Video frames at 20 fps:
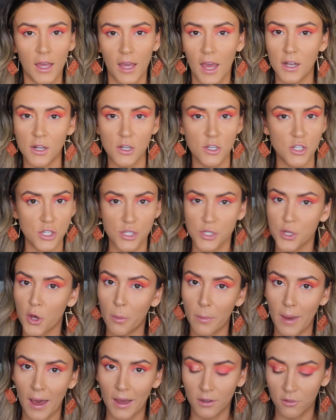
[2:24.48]
Kind of just go
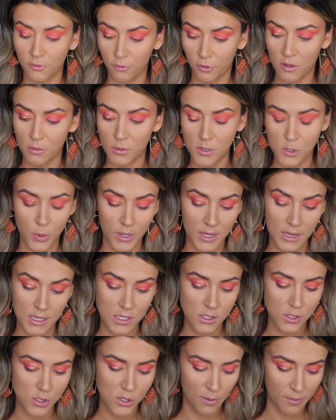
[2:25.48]
back and forth between
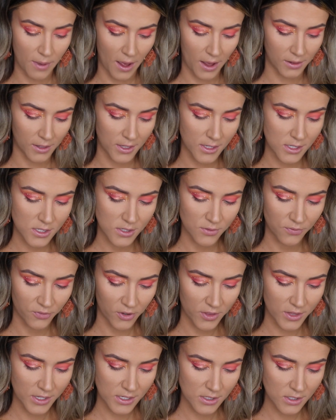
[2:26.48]
these two palettes
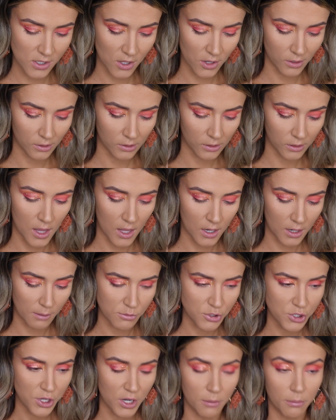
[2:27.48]
for this look. And I'm
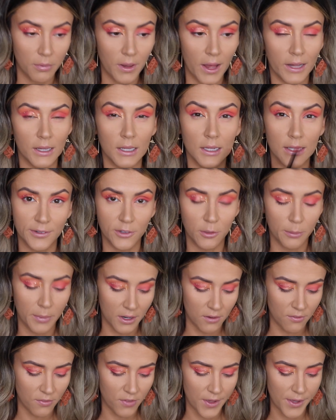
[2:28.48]
just going to apply a little bit
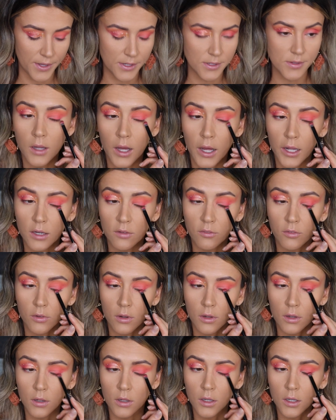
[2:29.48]
of this kind of
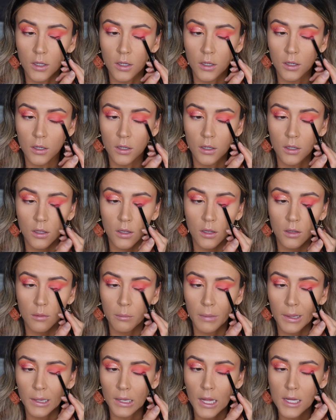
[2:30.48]
on
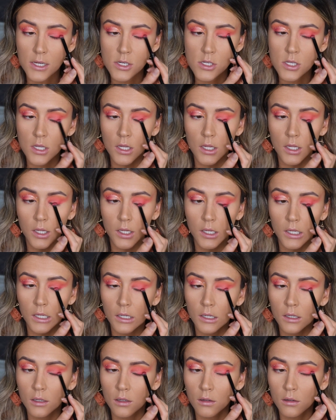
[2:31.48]
my lash
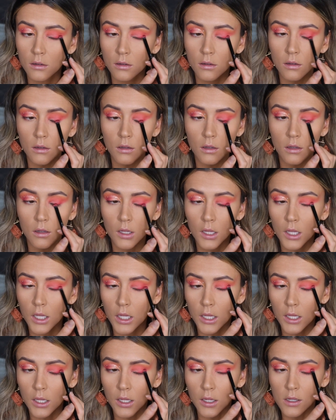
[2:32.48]
line
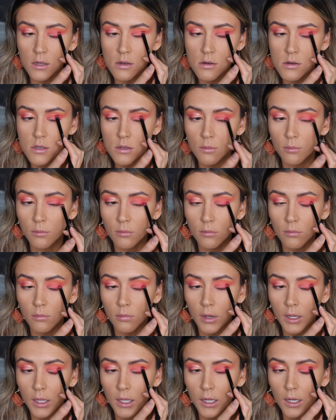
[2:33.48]
and
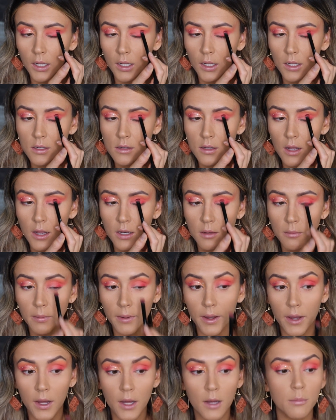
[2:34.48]
bring it a tiny bit
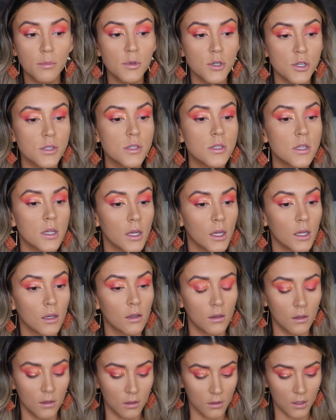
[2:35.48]
up just to
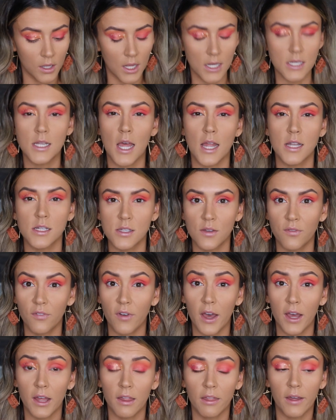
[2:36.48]

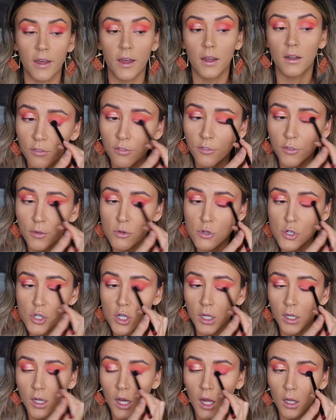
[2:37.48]
intensify that
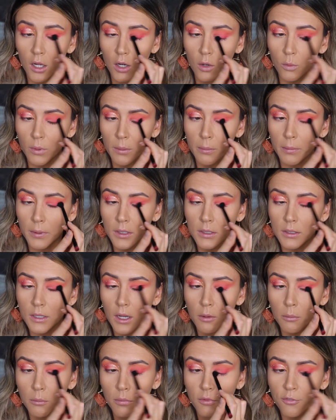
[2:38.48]
fuchsia color we put
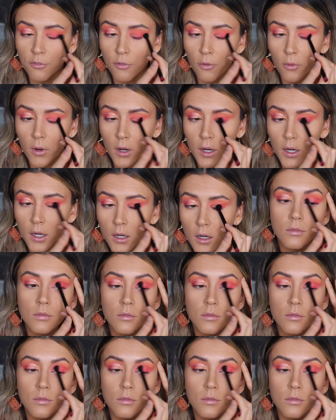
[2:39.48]
down before.